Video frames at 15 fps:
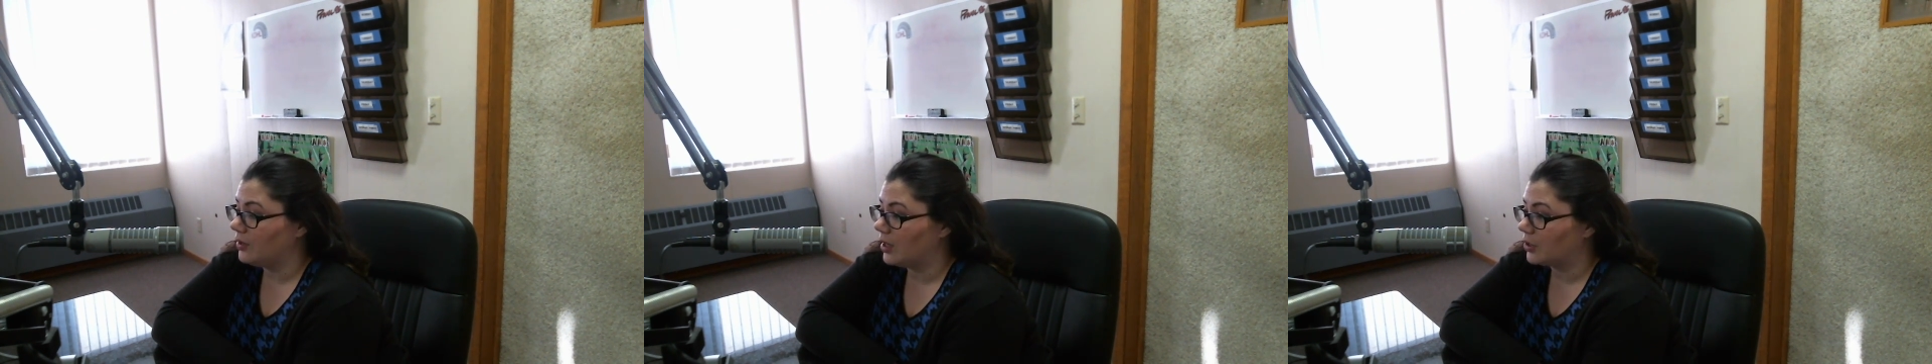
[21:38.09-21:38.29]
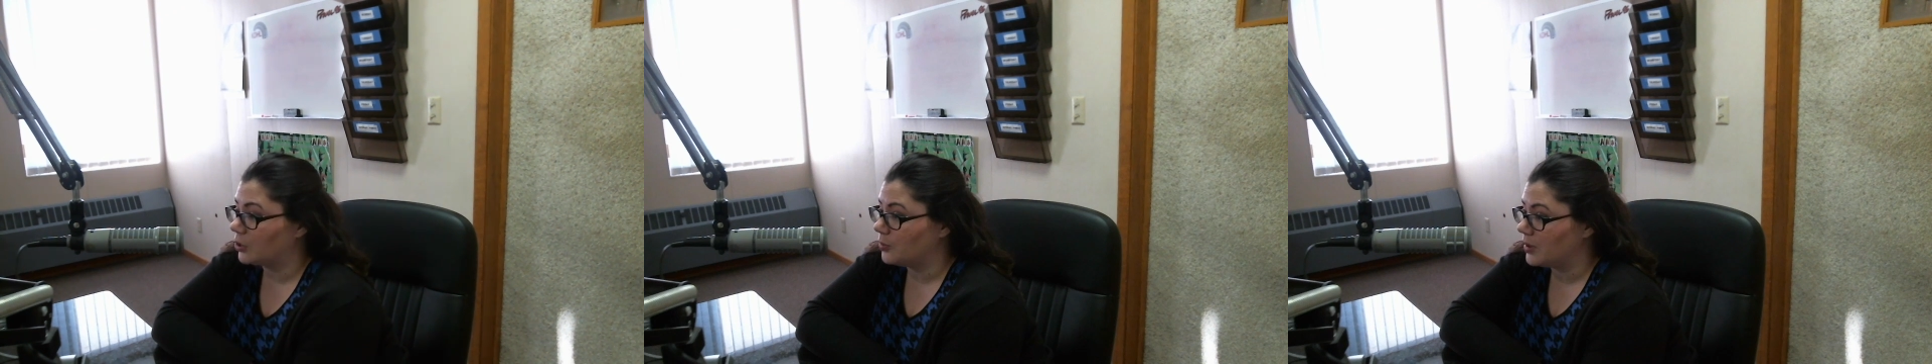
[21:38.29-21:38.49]

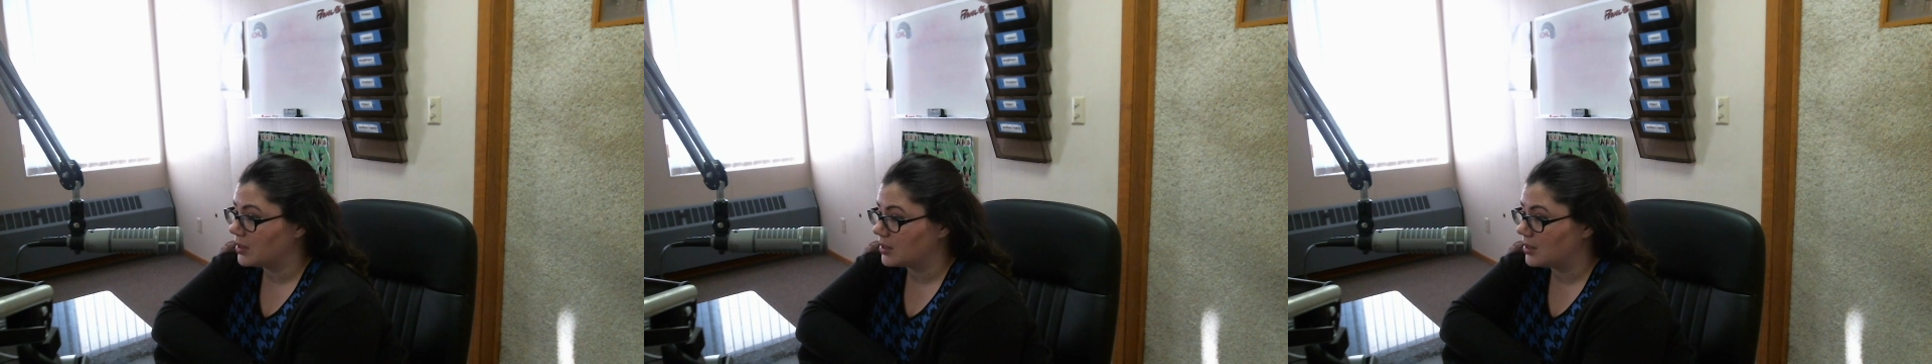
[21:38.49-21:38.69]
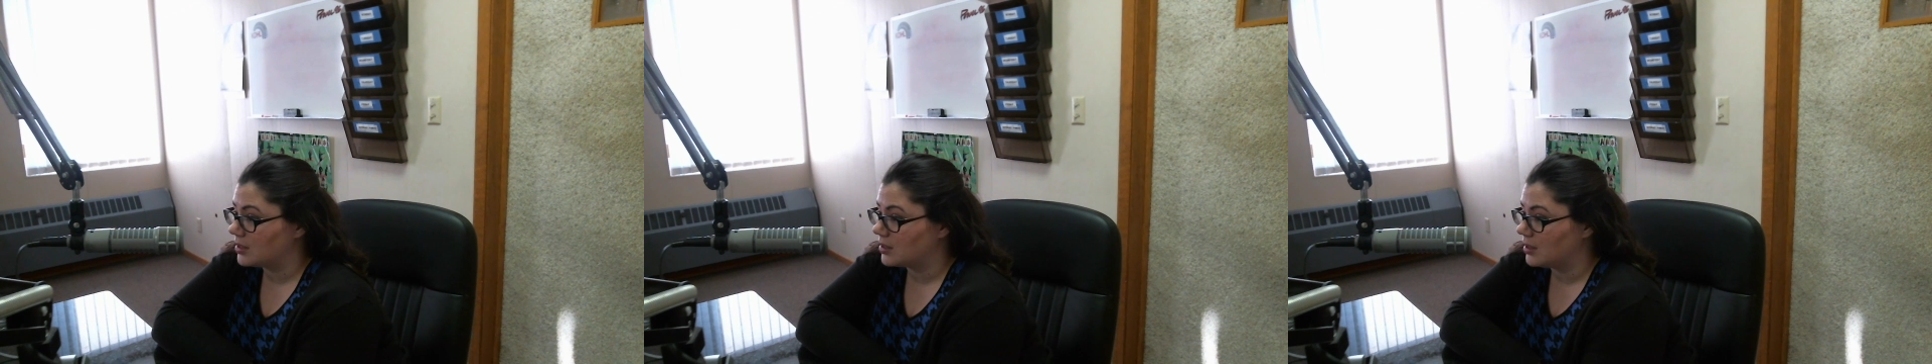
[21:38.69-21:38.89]
the other
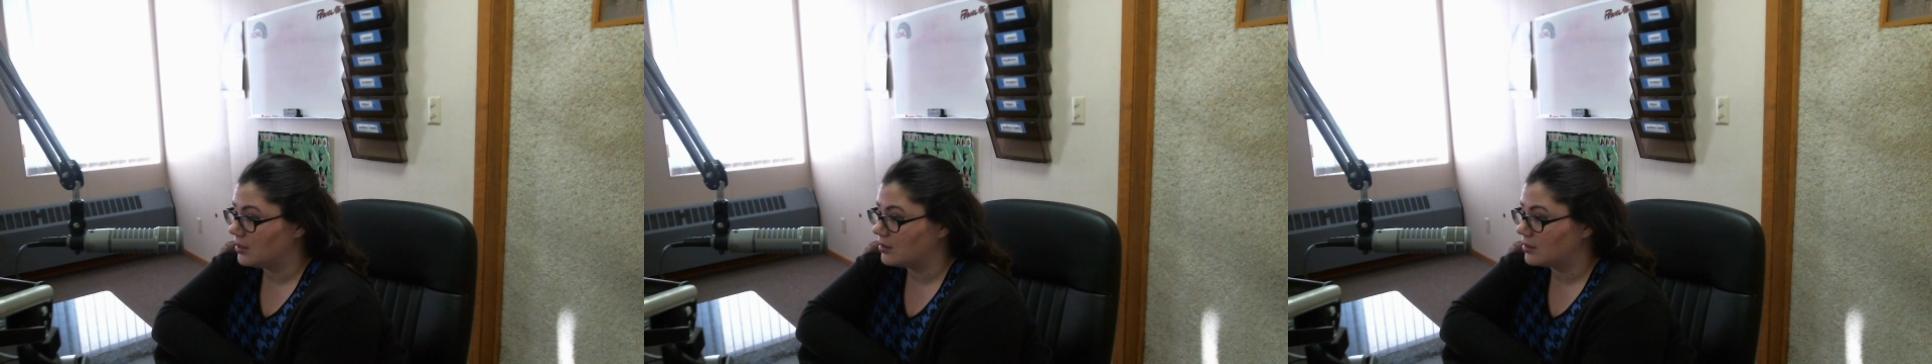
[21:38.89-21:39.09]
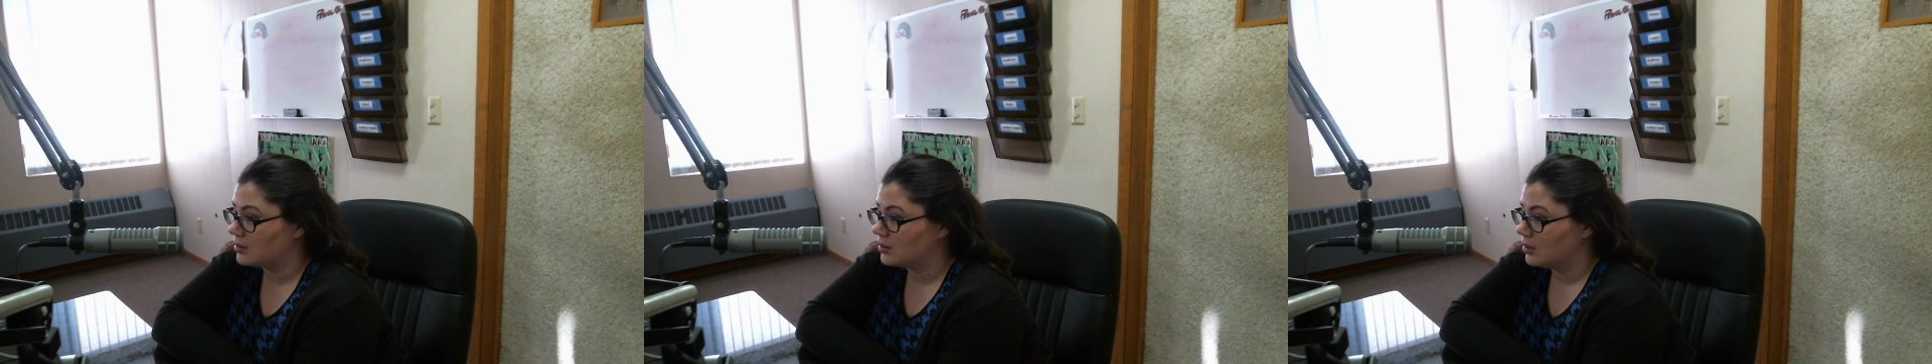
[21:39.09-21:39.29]

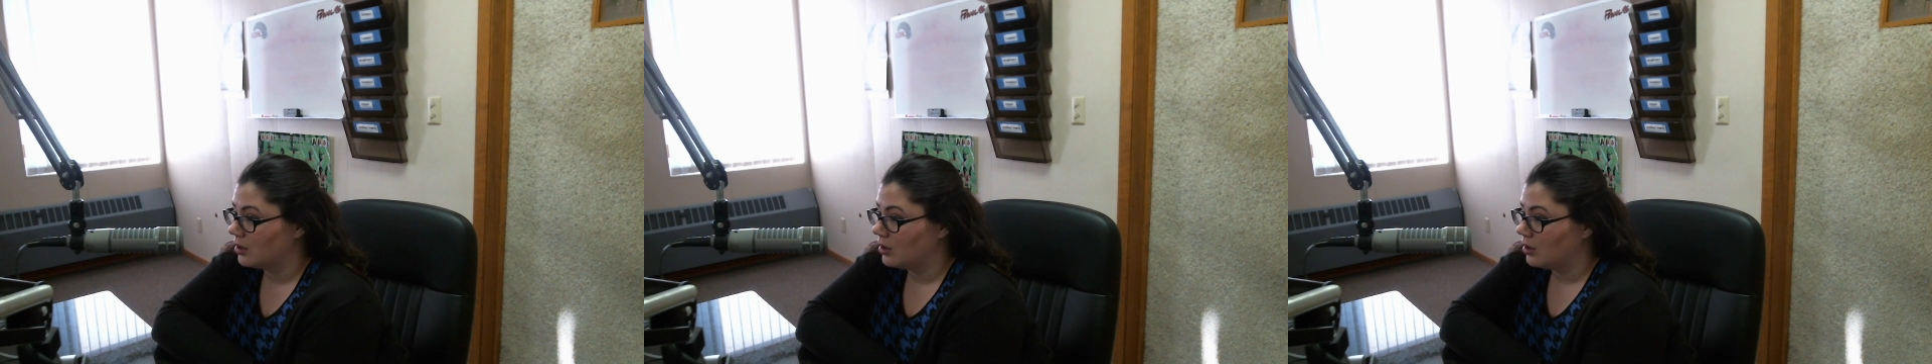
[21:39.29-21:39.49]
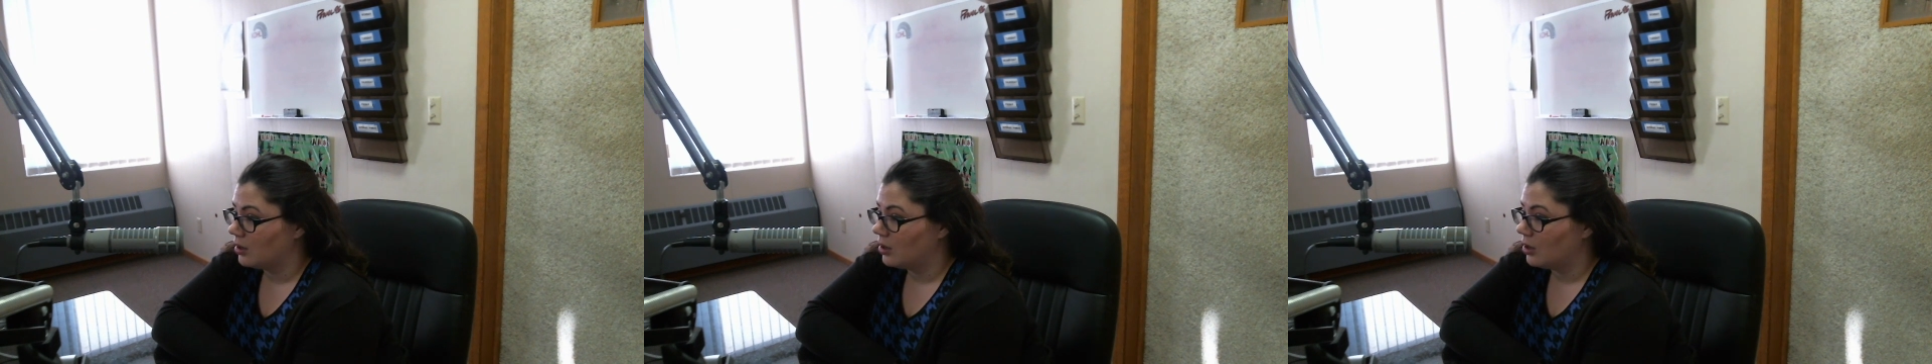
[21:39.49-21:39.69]
businesses
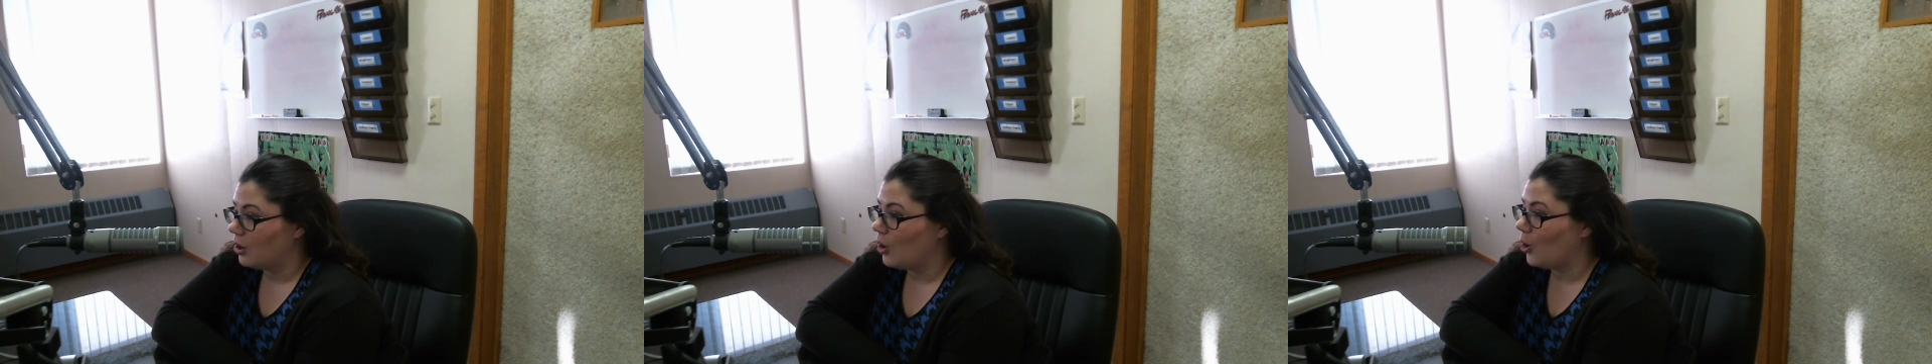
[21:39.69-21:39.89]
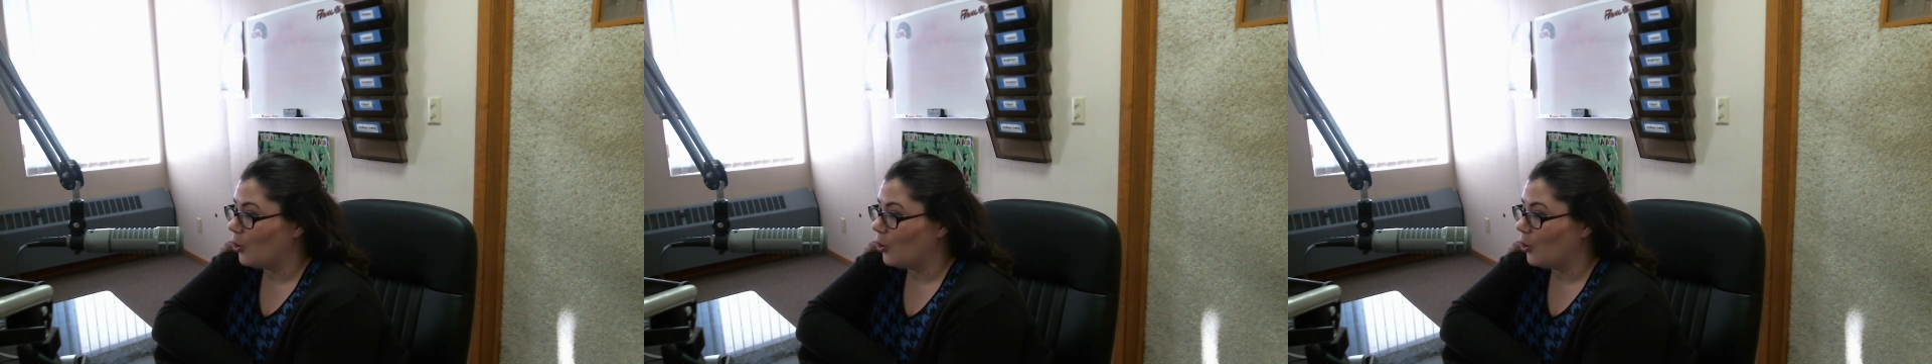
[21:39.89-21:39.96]
awesome?